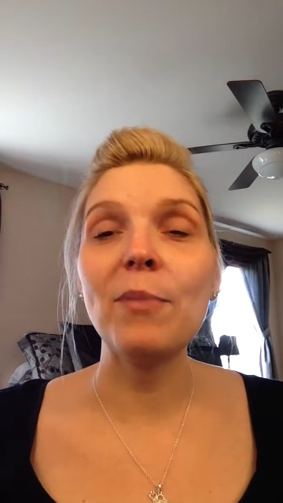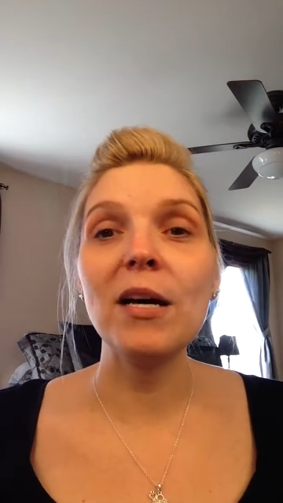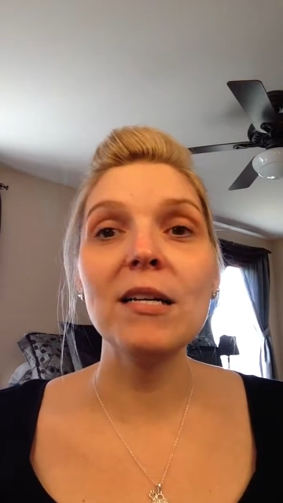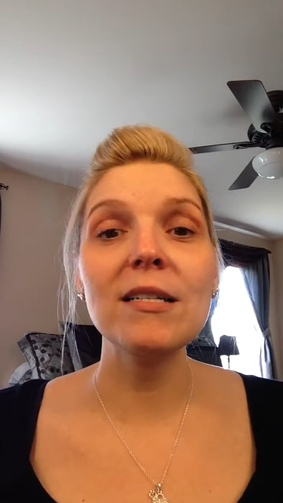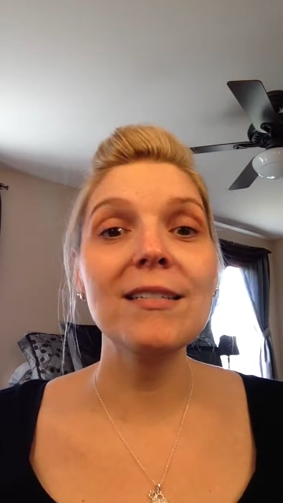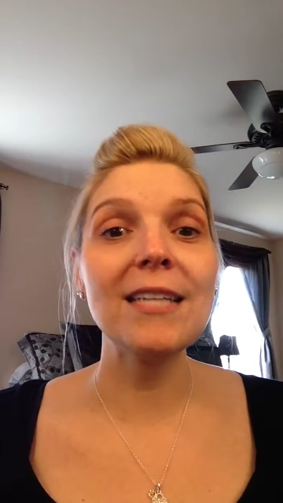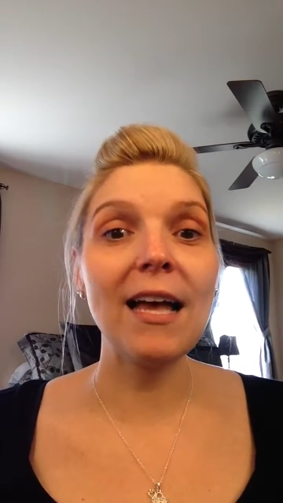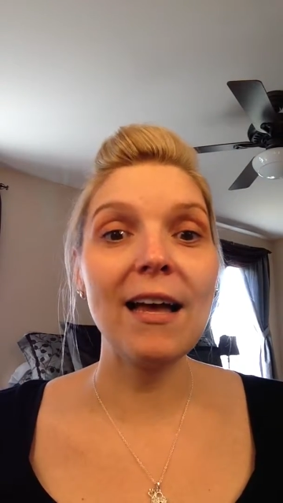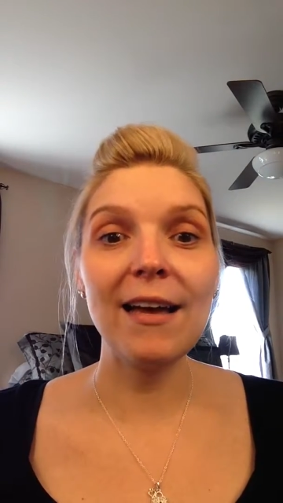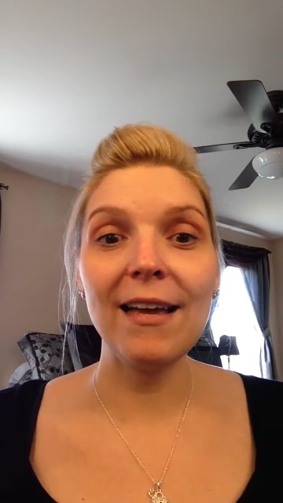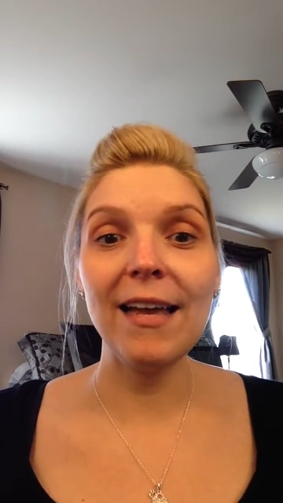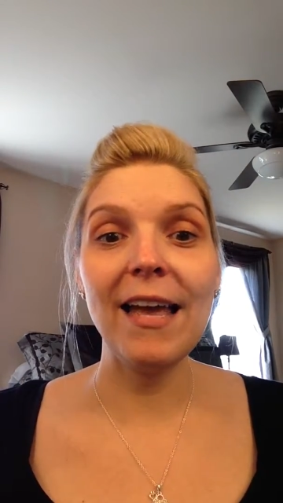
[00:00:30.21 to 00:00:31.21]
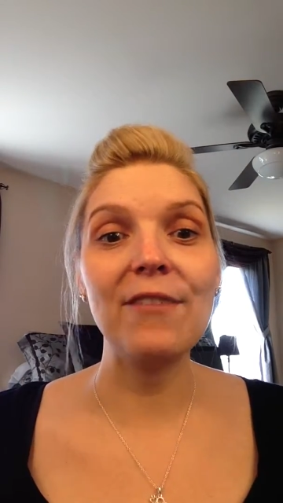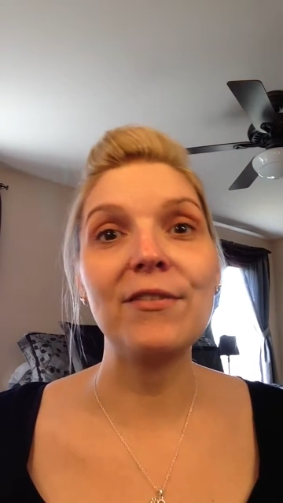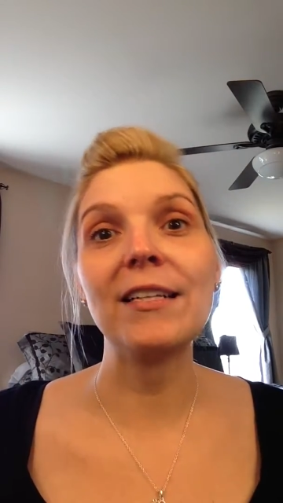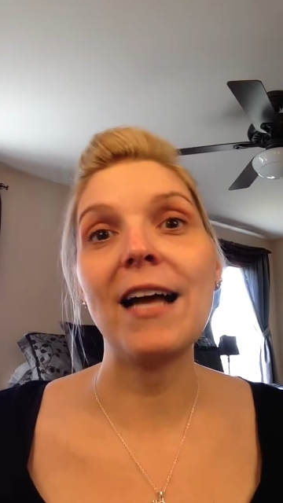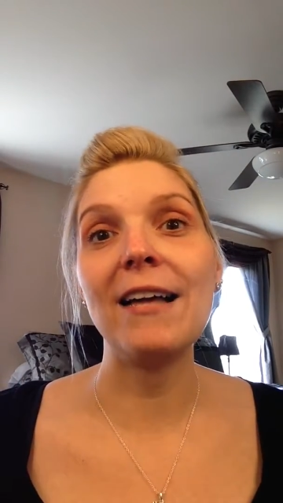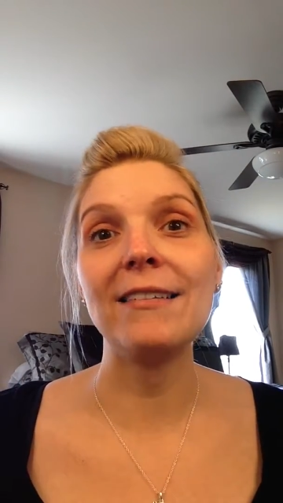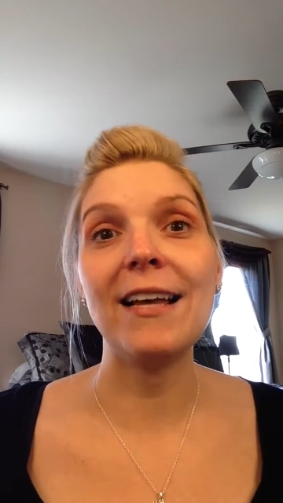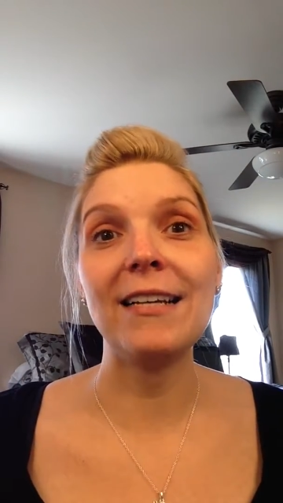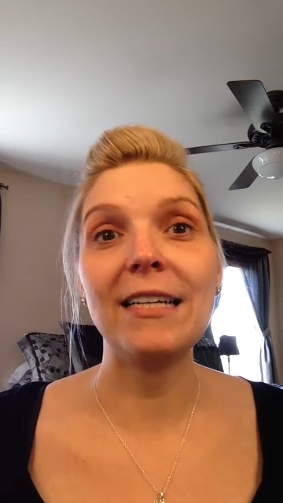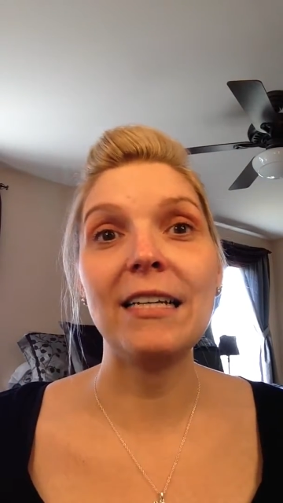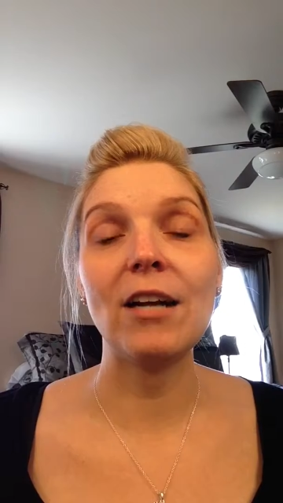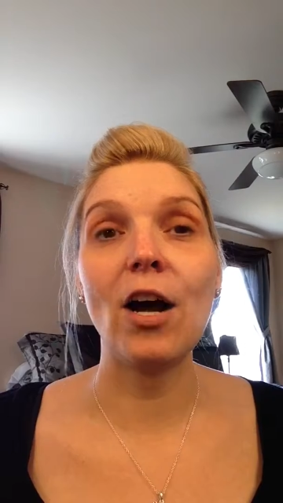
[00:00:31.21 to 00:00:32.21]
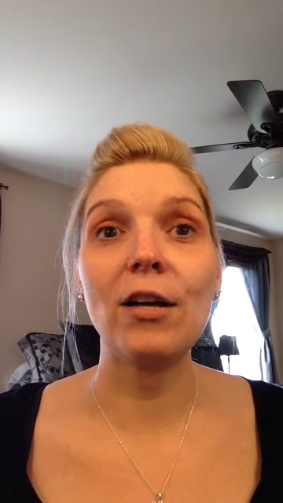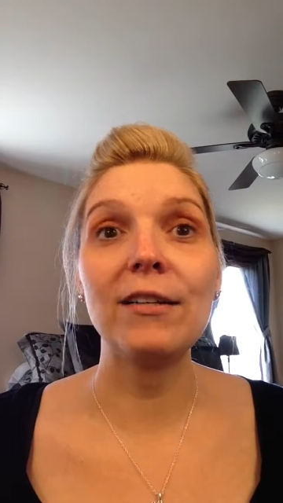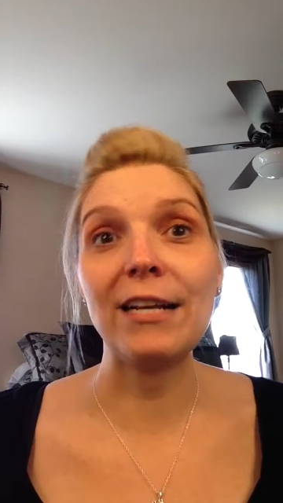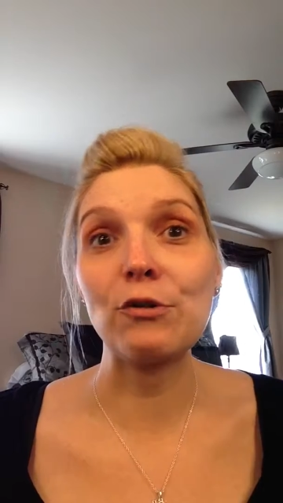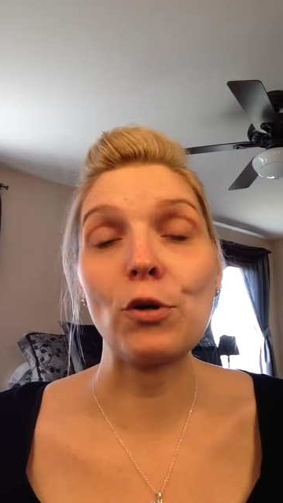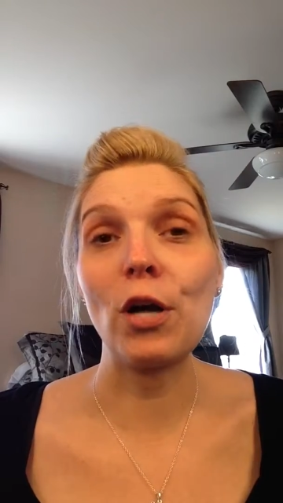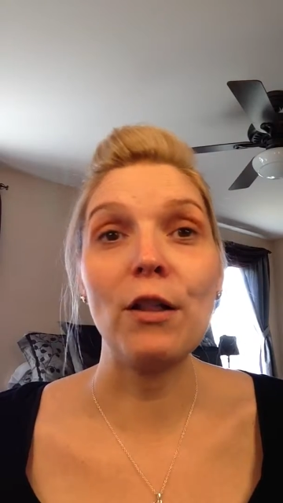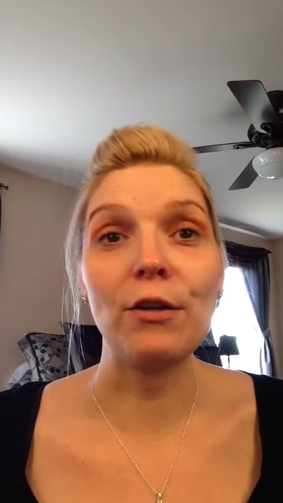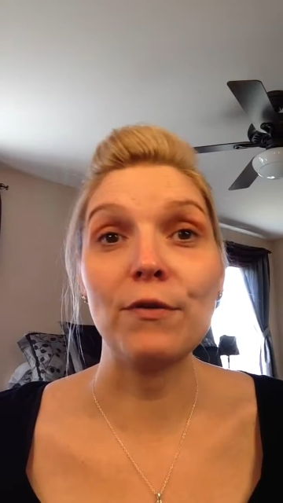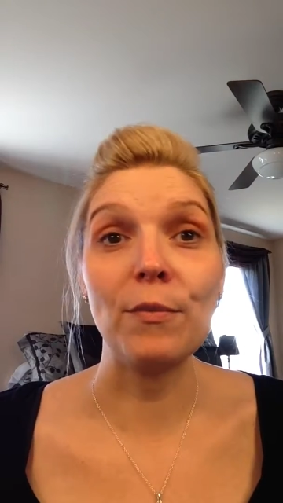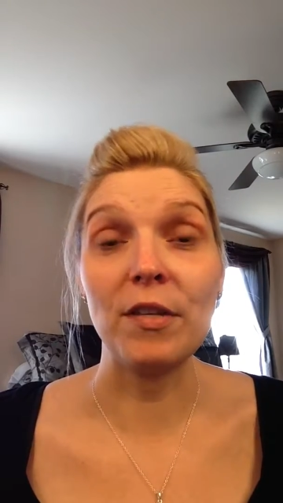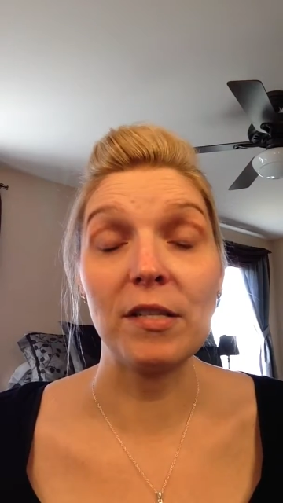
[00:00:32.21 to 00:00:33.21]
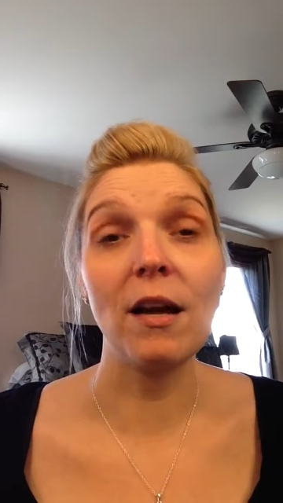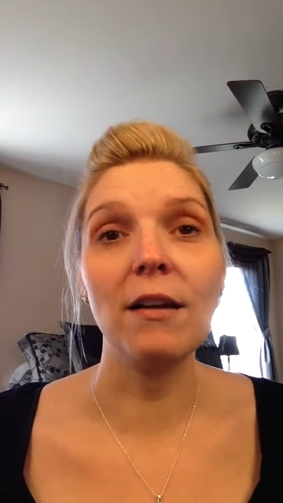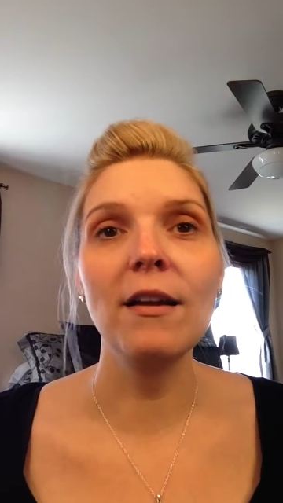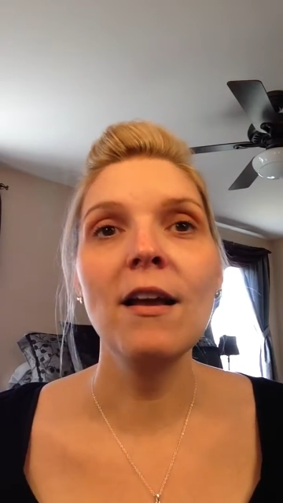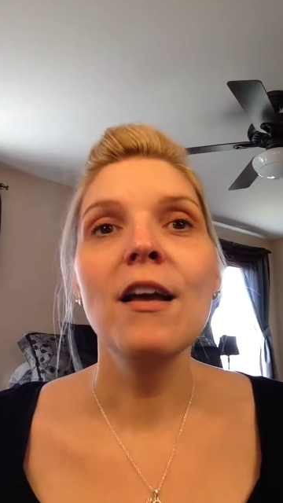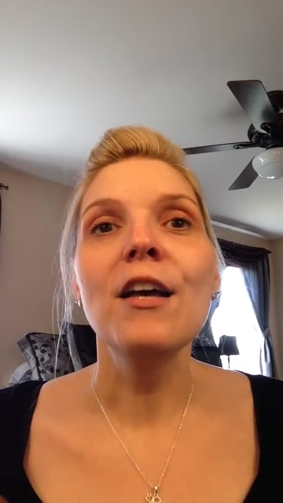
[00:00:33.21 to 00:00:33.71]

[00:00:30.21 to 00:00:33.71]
but I haven't gotten any natural color from the sun.